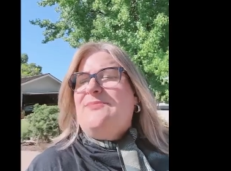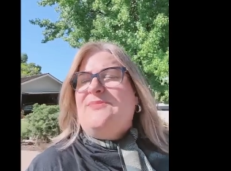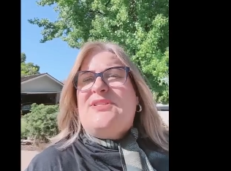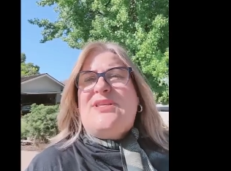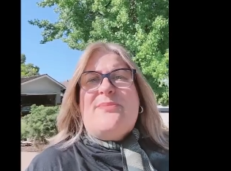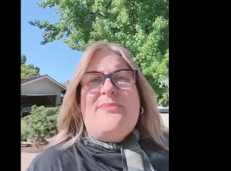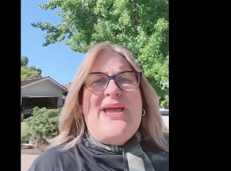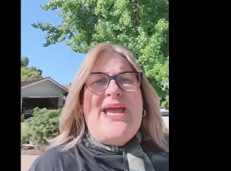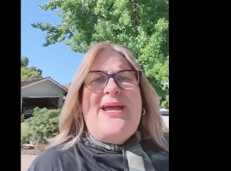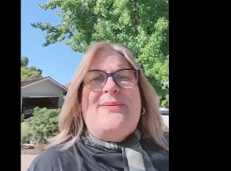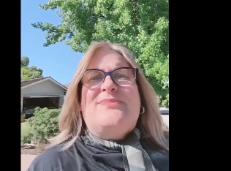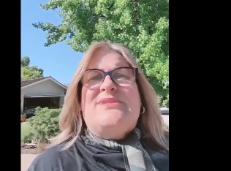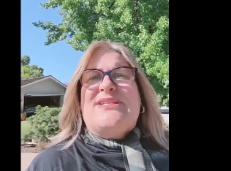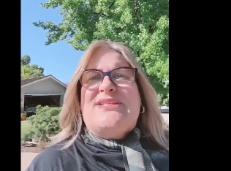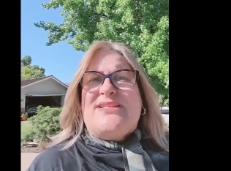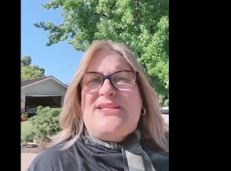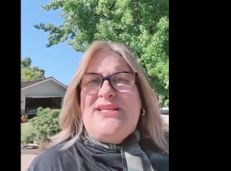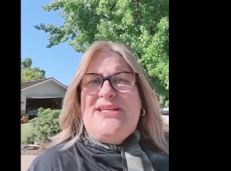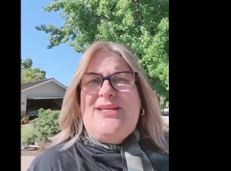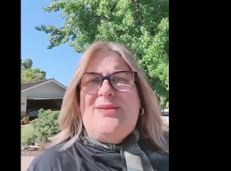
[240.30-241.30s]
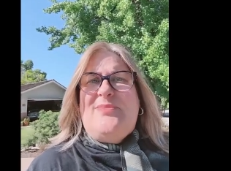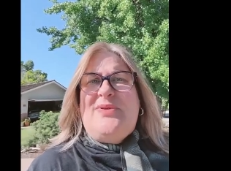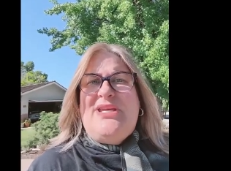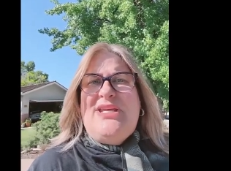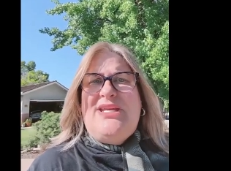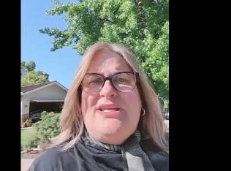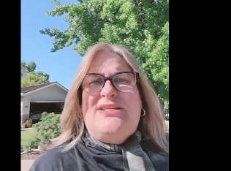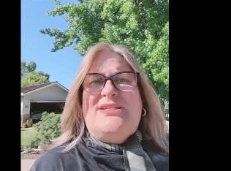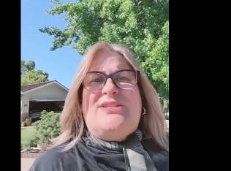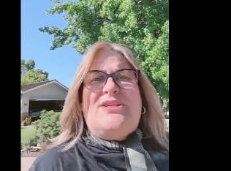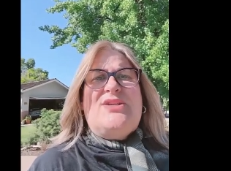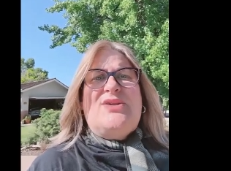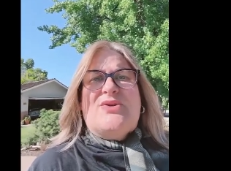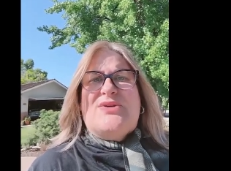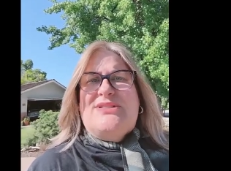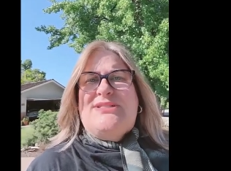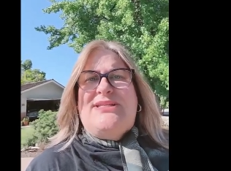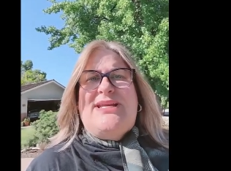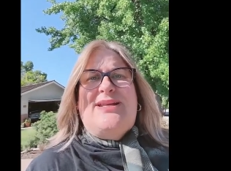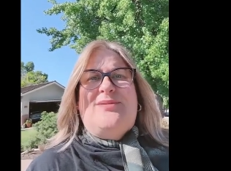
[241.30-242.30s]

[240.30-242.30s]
to map to CDP to your intent